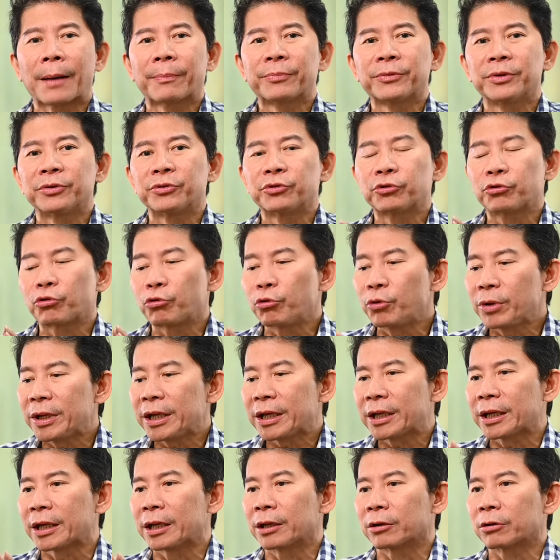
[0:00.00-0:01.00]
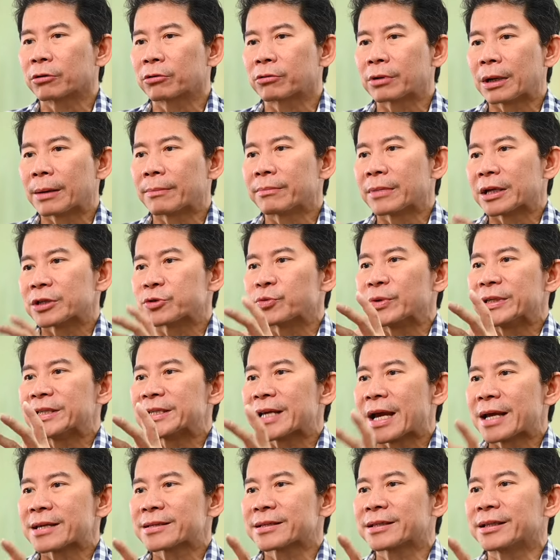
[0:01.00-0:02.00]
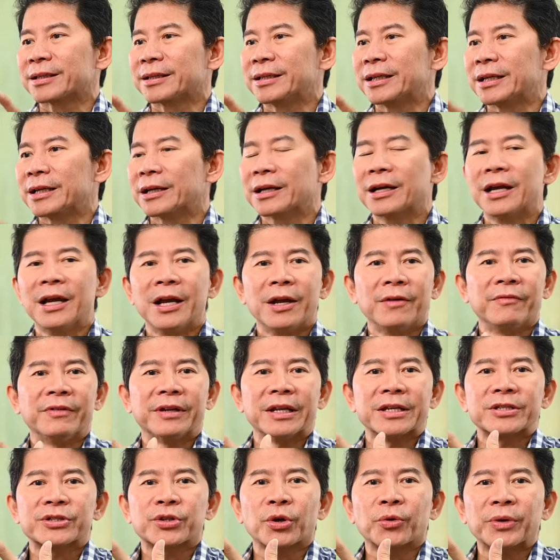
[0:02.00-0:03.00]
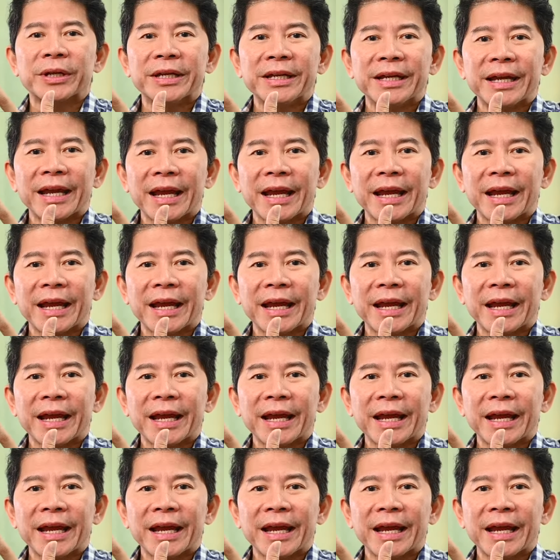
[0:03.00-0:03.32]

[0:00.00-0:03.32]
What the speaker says: up to 3 kilograms as we tested here with a Sony